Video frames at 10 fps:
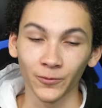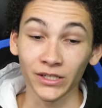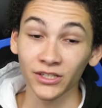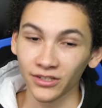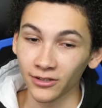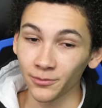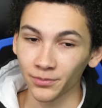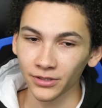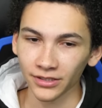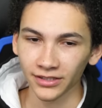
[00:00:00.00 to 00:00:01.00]
which
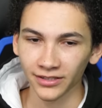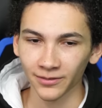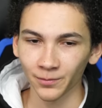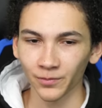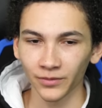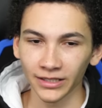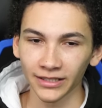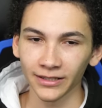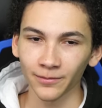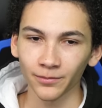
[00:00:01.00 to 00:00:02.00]
could push
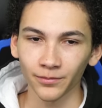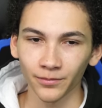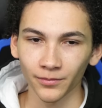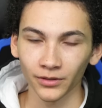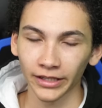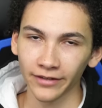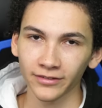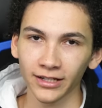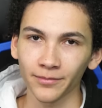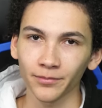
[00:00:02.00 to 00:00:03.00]
the
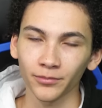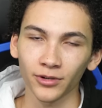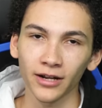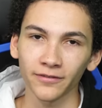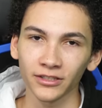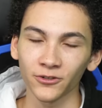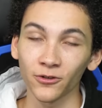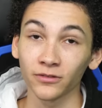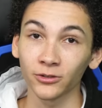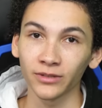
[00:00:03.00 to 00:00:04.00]
lifetime profit to
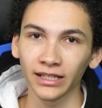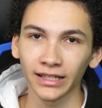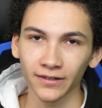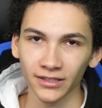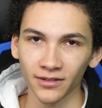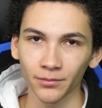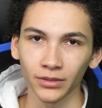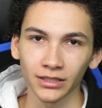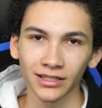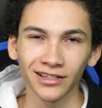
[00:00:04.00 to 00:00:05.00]
over 20,000,
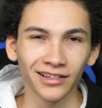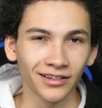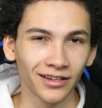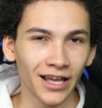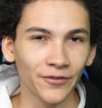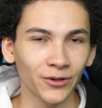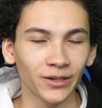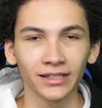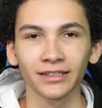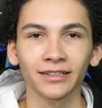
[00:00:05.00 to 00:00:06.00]
but haven't
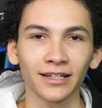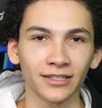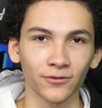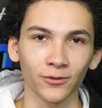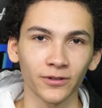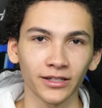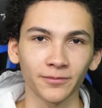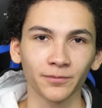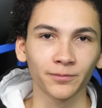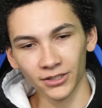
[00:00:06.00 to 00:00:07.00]
quite hit it as of
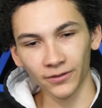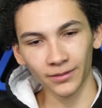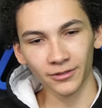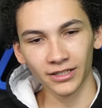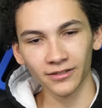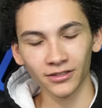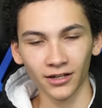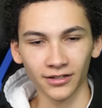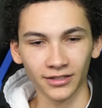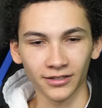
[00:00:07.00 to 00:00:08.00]
recording. So Emerald Scales
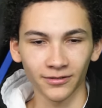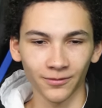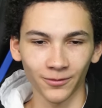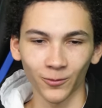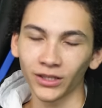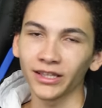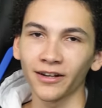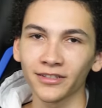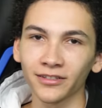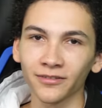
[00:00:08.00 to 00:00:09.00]
launched
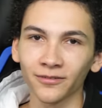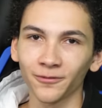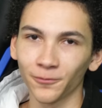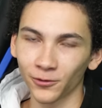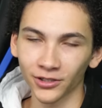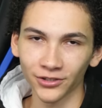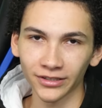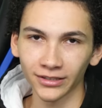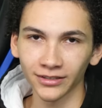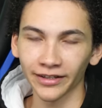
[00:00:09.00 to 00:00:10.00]

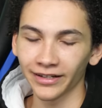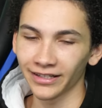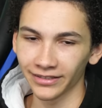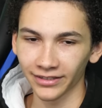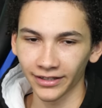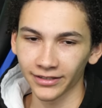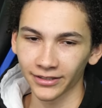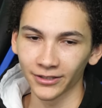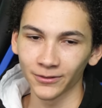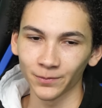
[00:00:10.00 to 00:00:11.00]
1,418 days
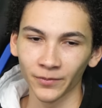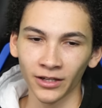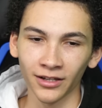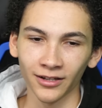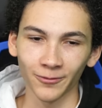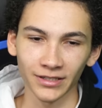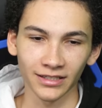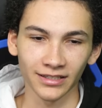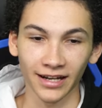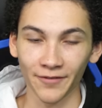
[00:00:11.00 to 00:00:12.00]
ago,
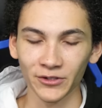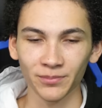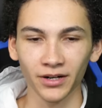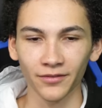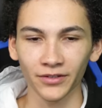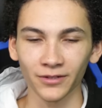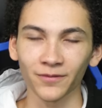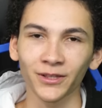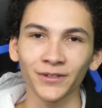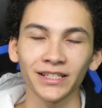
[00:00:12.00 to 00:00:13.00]
which is an average profit
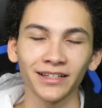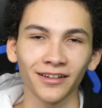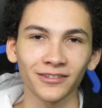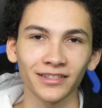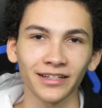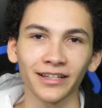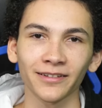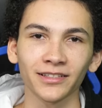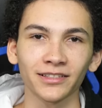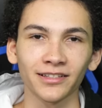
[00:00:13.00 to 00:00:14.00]
of $13 a
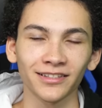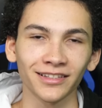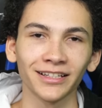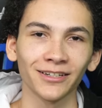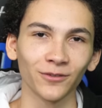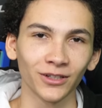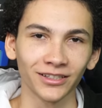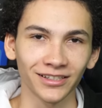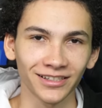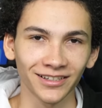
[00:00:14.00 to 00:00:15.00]
day since the day of
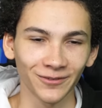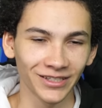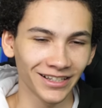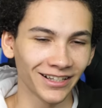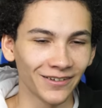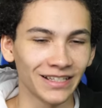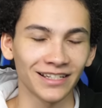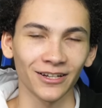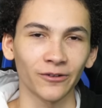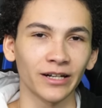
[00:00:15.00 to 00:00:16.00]
launch, which I know
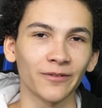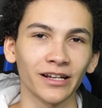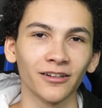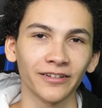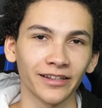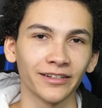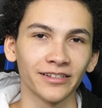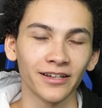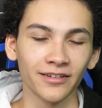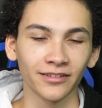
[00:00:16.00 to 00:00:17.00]
isn't a great way to look at
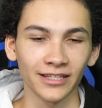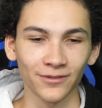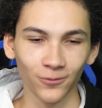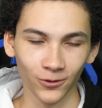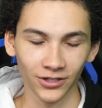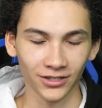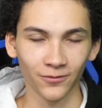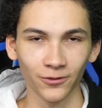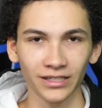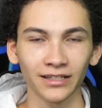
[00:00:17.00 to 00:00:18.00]
it. That's
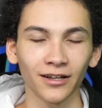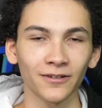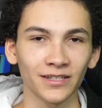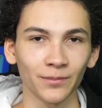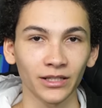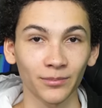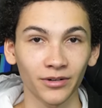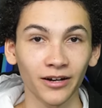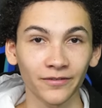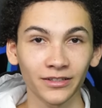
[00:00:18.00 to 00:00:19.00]
$414 a month
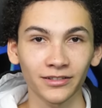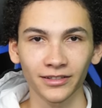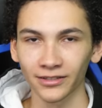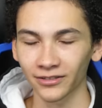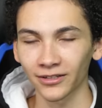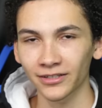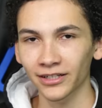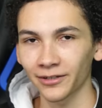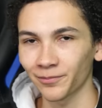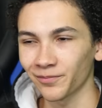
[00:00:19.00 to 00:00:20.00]
profit since
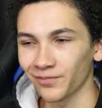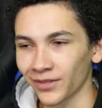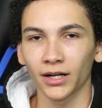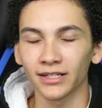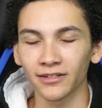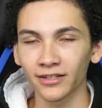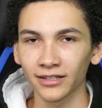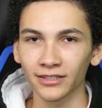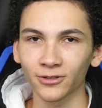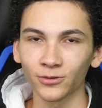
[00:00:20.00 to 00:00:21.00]
launching, but I still
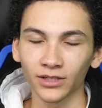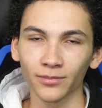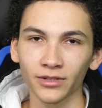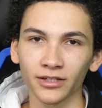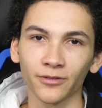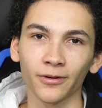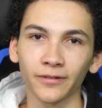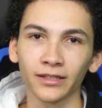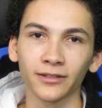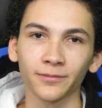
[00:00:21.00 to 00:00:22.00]
think it's a cool number to
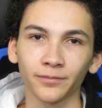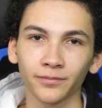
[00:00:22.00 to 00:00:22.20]
throw in there.